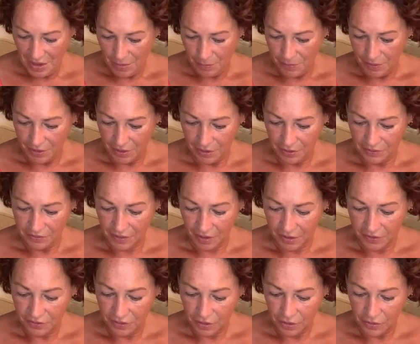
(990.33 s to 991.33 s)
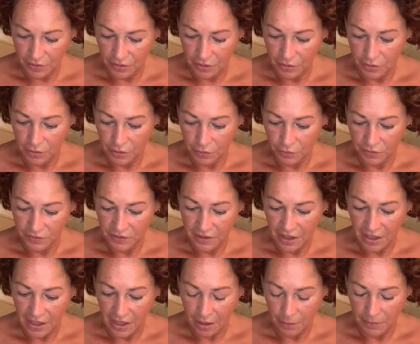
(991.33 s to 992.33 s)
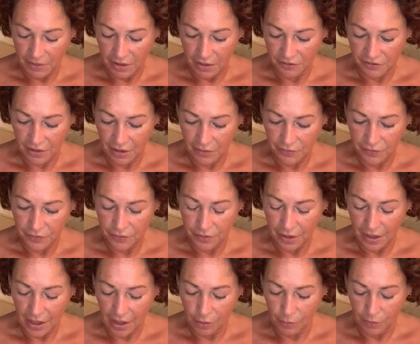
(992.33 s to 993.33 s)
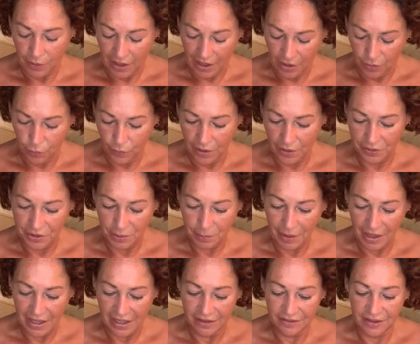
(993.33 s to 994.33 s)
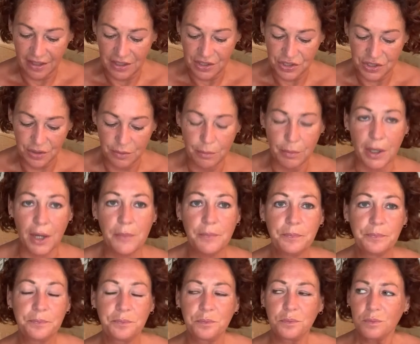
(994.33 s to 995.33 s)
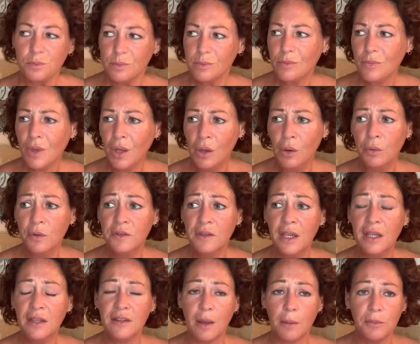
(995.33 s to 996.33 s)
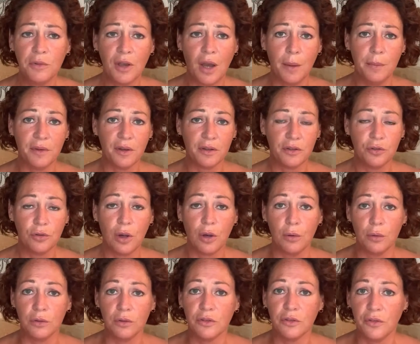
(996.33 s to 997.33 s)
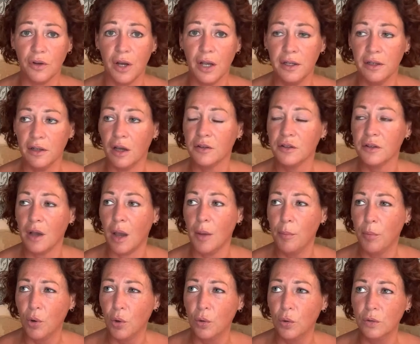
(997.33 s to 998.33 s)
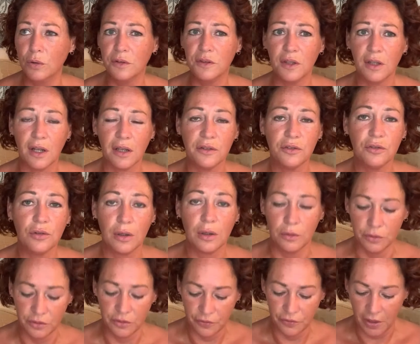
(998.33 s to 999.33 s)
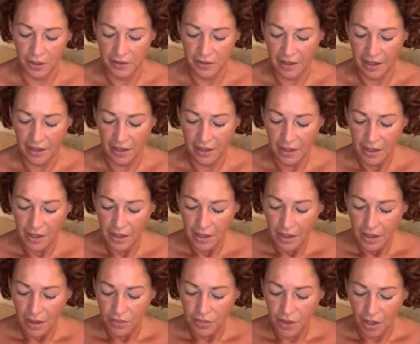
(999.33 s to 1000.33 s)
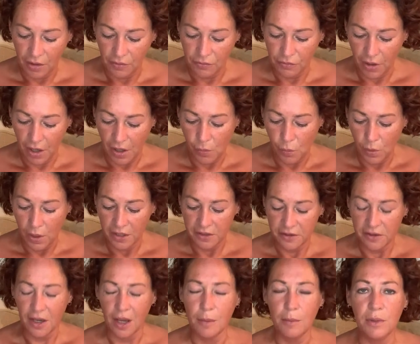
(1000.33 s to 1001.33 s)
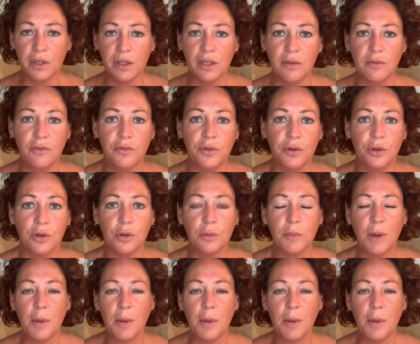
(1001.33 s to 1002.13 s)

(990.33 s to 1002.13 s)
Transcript: Because I do, you'll see, I mean, I don't know if how well you pay attention, but you'll see sometimes I struggle to find, I pause and I struggle to find that right word that I'm looking for.